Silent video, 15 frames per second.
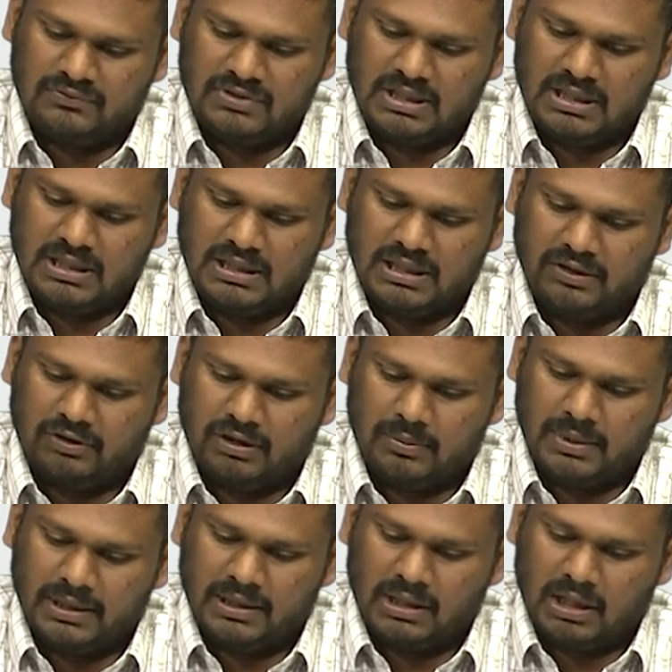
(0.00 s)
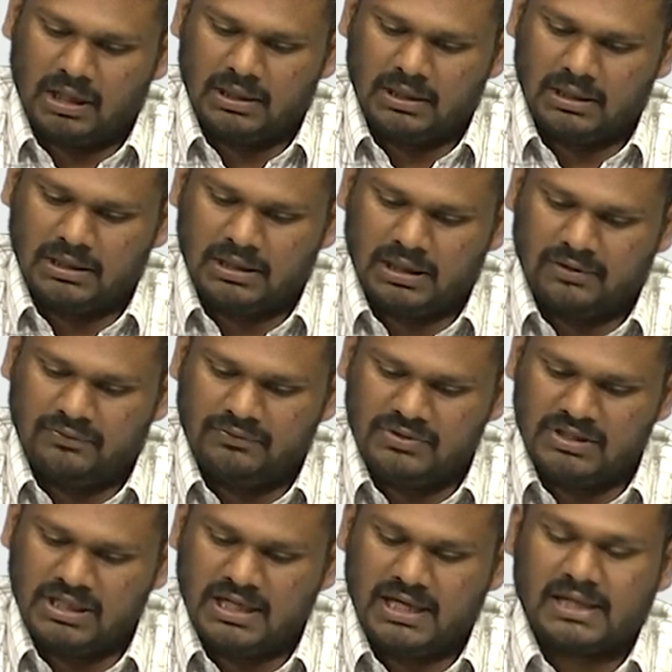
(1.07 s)
of G divided by cardinality of
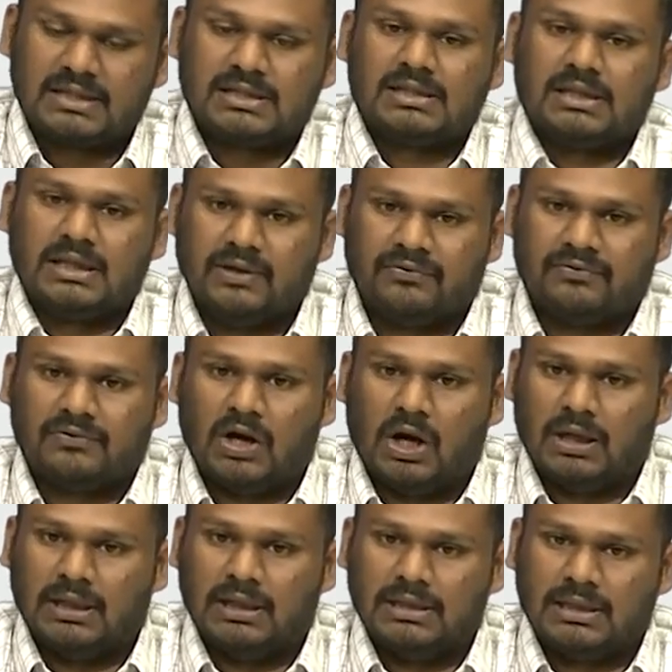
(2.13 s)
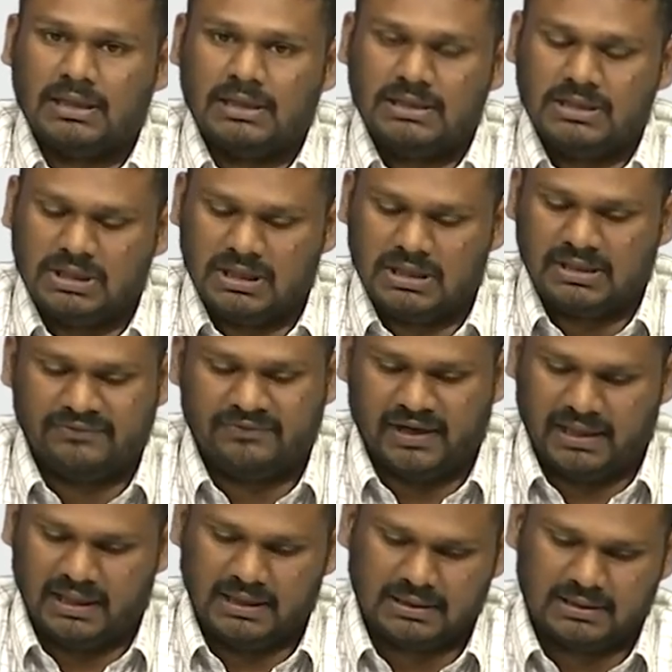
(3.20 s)
Gx if cardinality G is
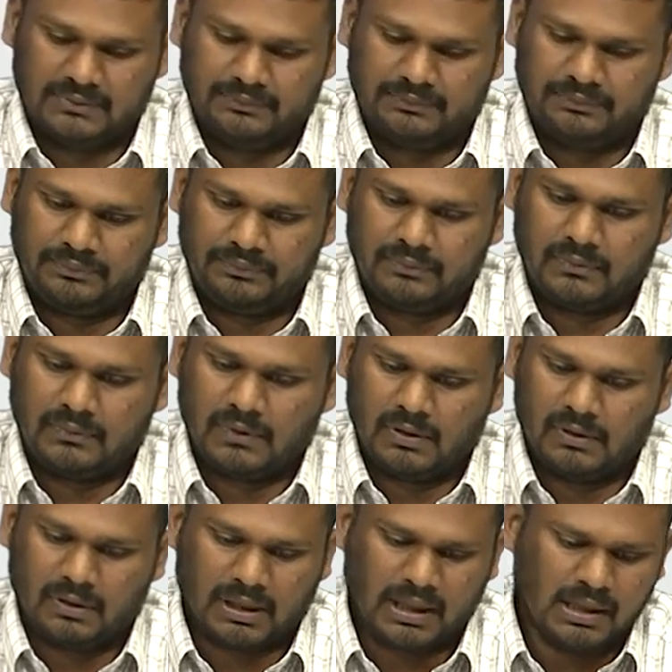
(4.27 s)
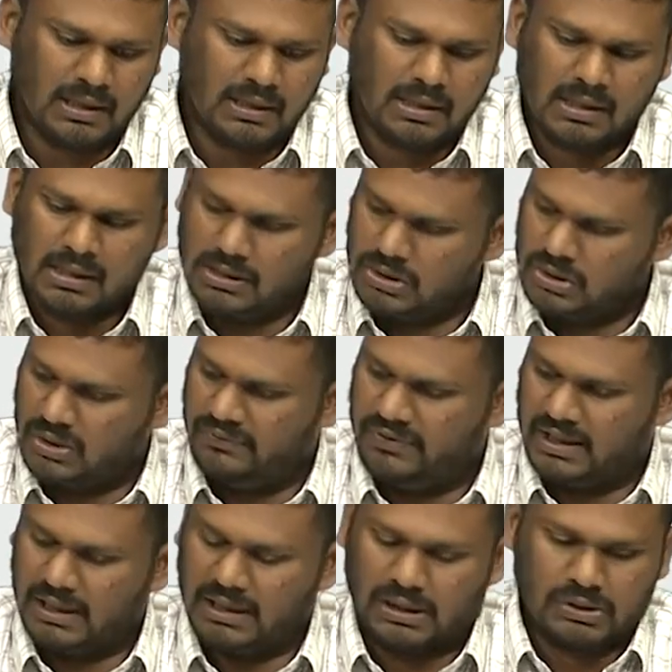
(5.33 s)
finite. Okay. So
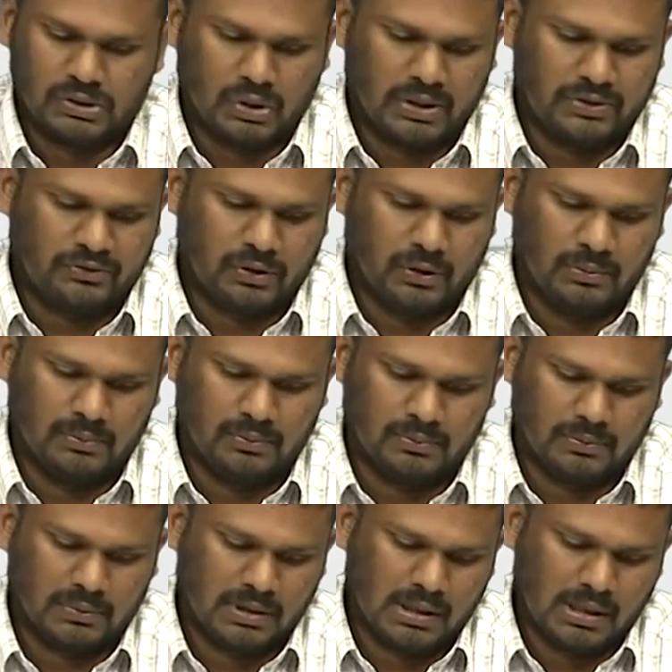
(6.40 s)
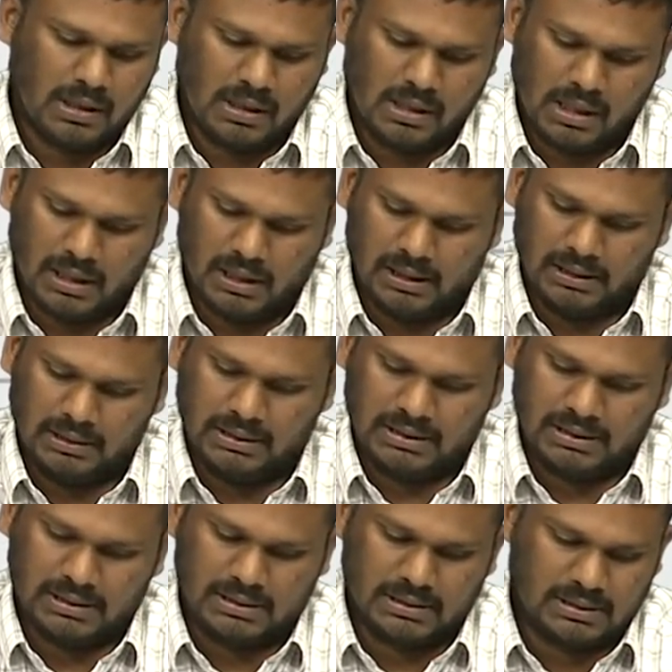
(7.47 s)
we can also assume uh,
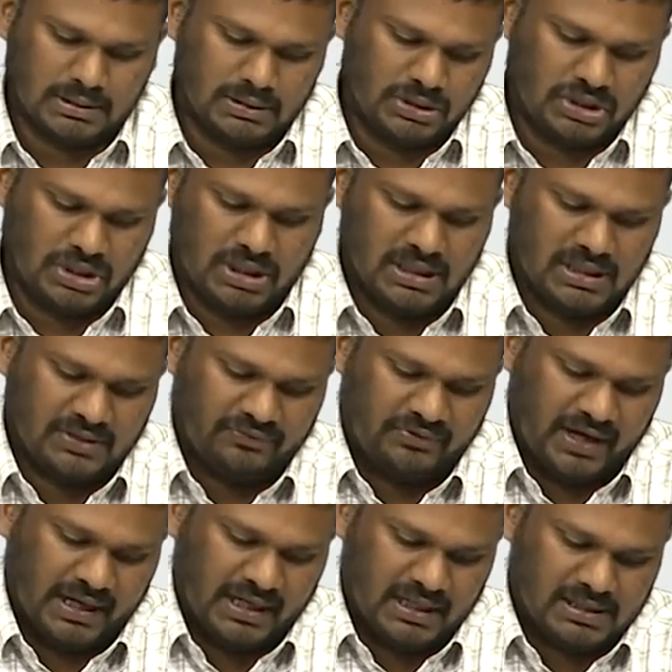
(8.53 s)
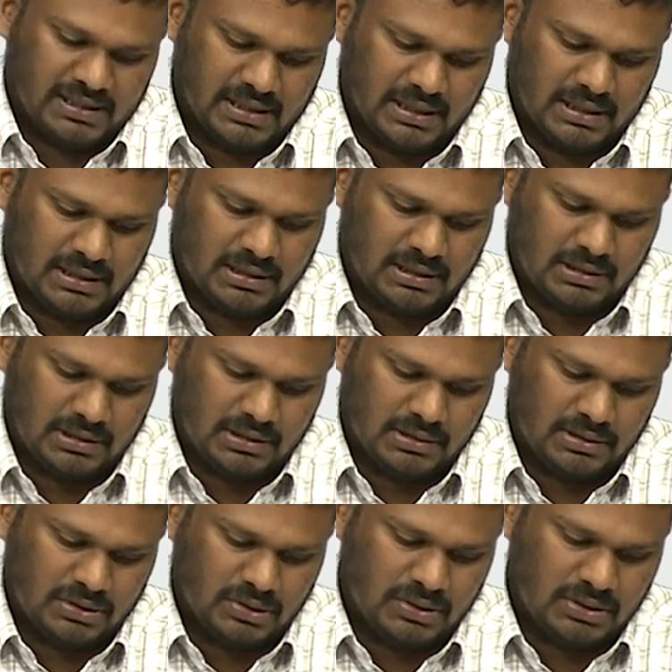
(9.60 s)
this G is finite set.
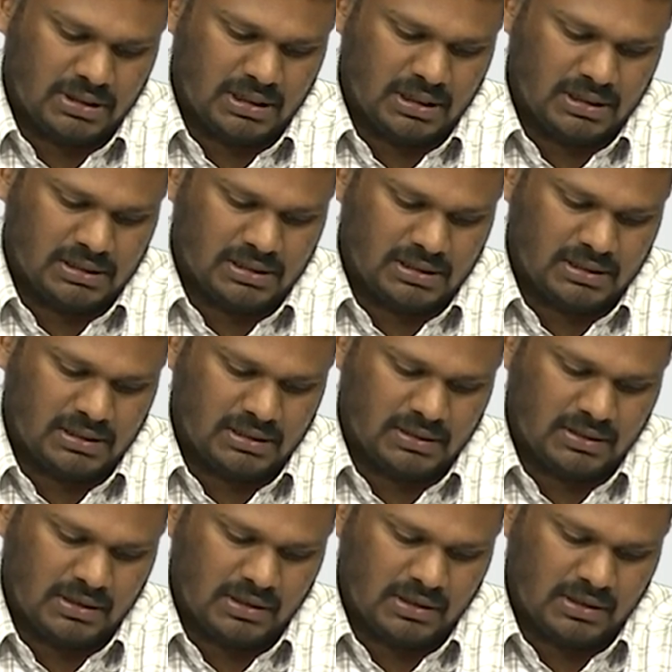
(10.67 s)
So G is